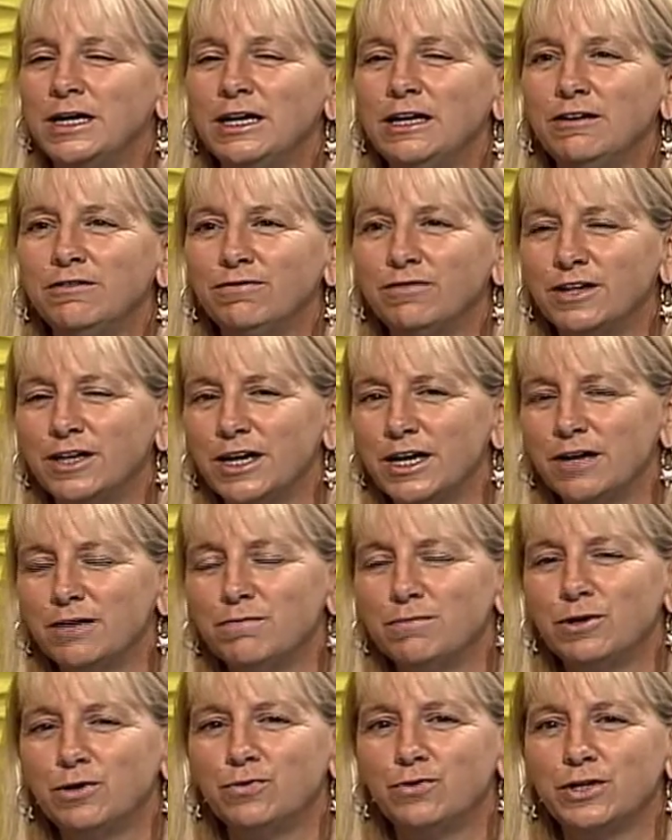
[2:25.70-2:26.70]
If I
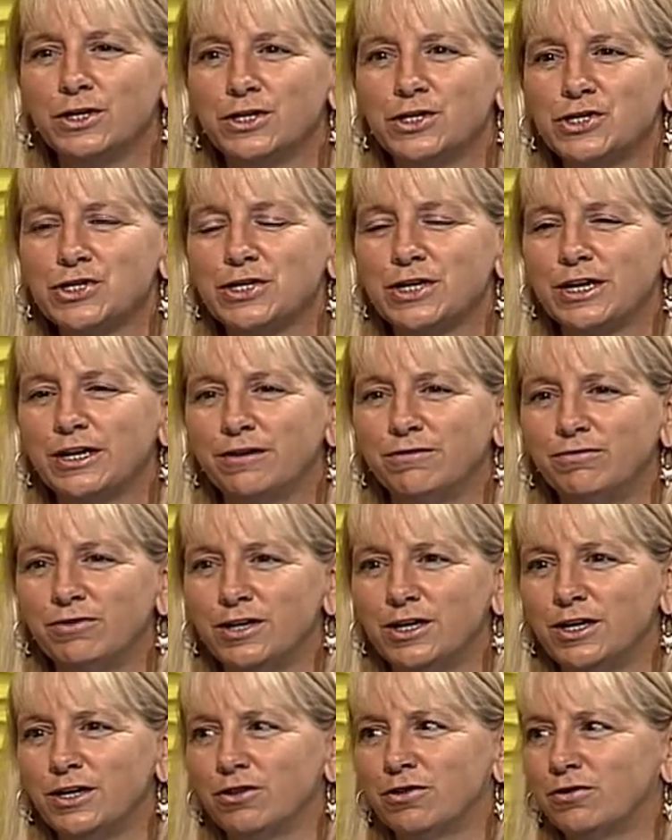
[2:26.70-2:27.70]
had my wish,
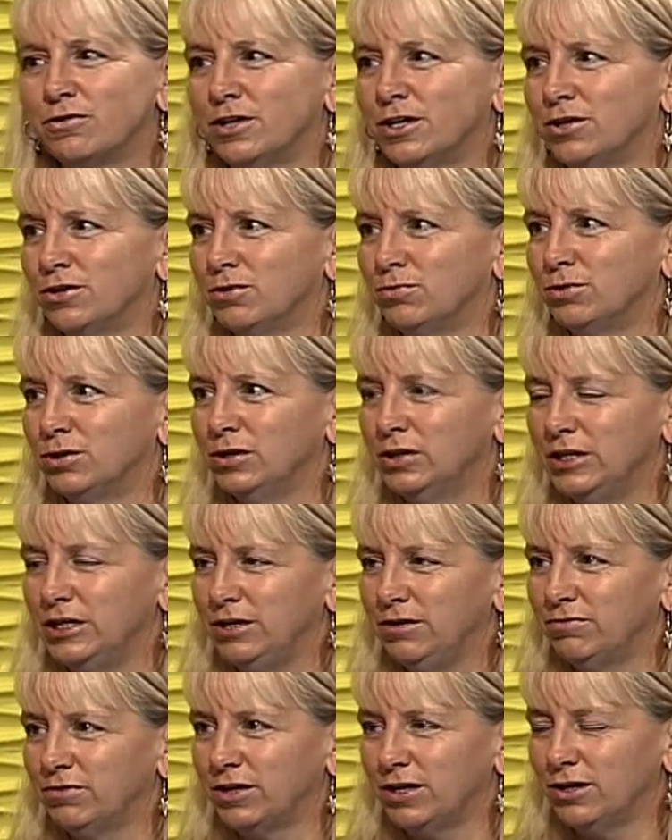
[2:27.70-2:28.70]
every 8th grader would
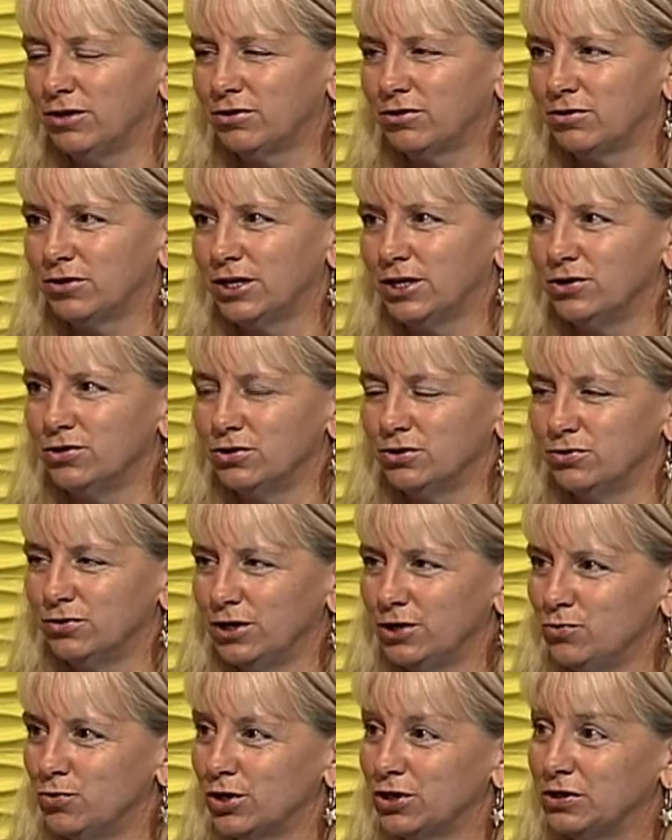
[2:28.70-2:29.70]
leave 8th grade
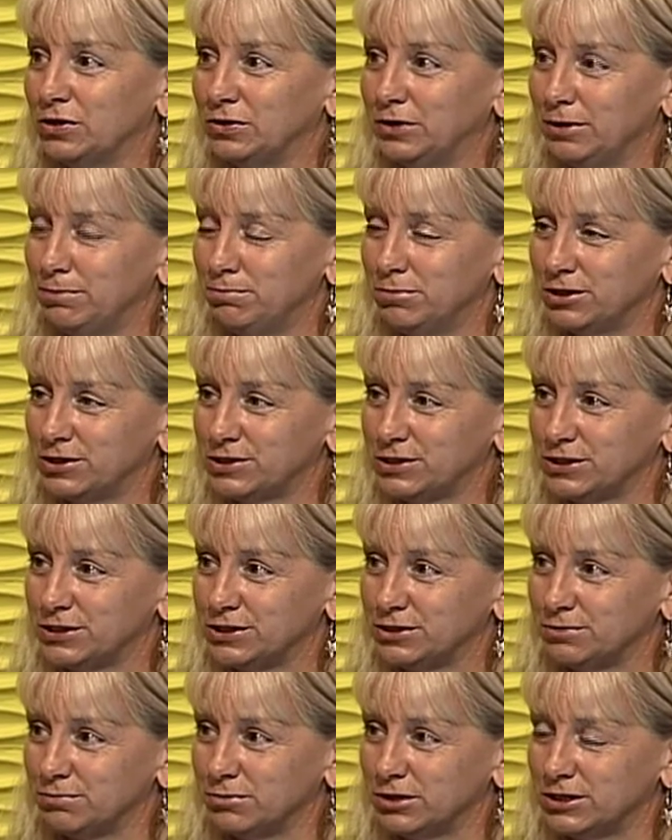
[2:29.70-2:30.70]
knowing what the limbic
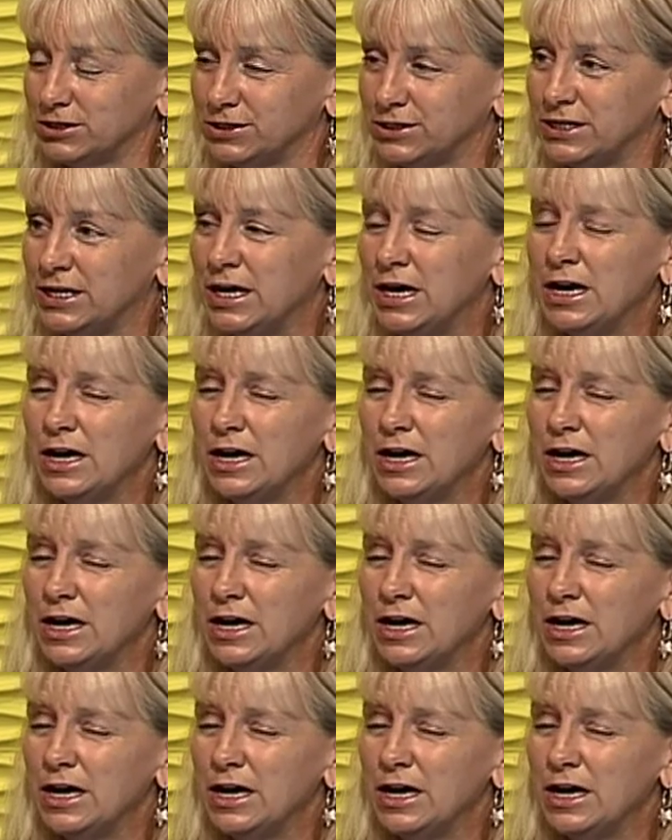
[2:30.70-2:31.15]
system is,